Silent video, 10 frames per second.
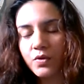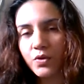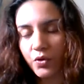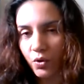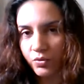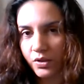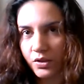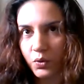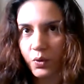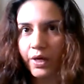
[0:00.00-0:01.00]
your own
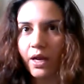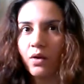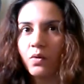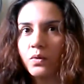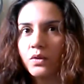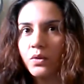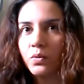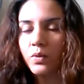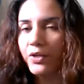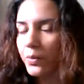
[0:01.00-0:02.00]
story or
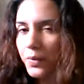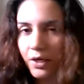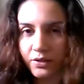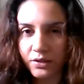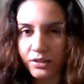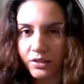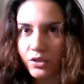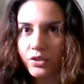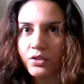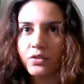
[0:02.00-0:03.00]
what your partner did
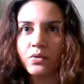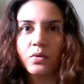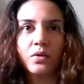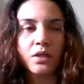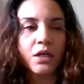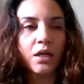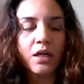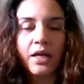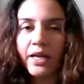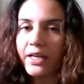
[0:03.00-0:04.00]
to you or
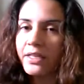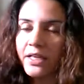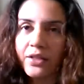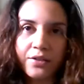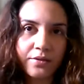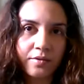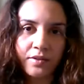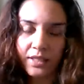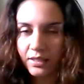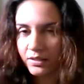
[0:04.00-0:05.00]
any other
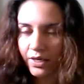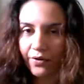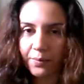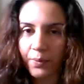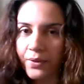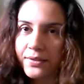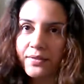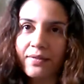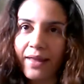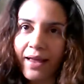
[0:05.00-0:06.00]
secondary
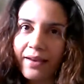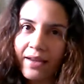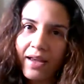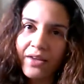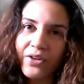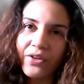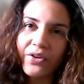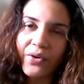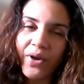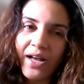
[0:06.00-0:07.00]
person that, you
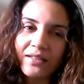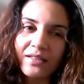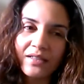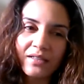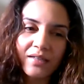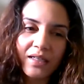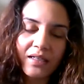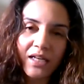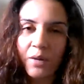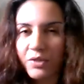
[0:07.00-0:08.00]
know, has
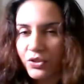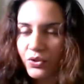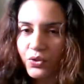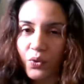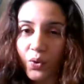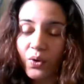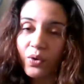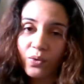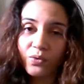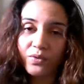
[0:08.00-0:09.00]
come into
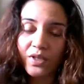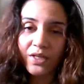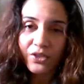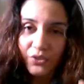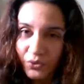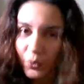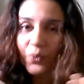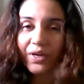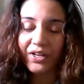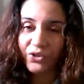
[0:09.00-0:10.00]
your own
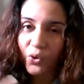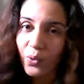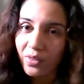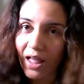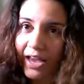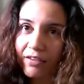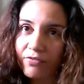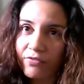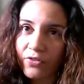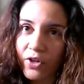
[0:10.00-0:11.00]
story, your own
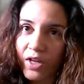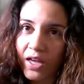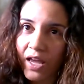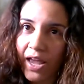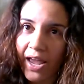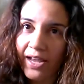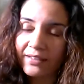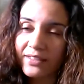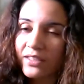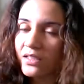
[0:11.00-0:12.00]
life,
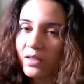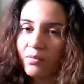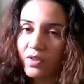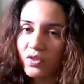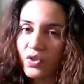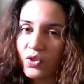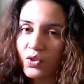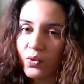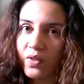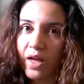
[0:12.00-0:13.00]
and did something to
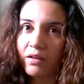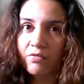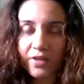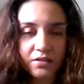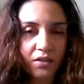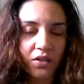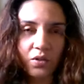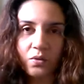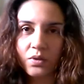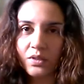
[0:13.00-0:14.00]
you that offended
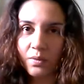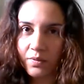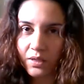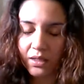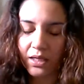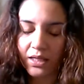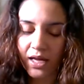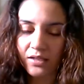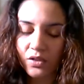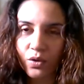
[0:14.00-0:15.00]
you or something like
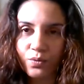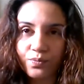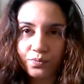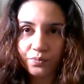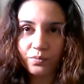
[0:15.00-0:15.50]
that. So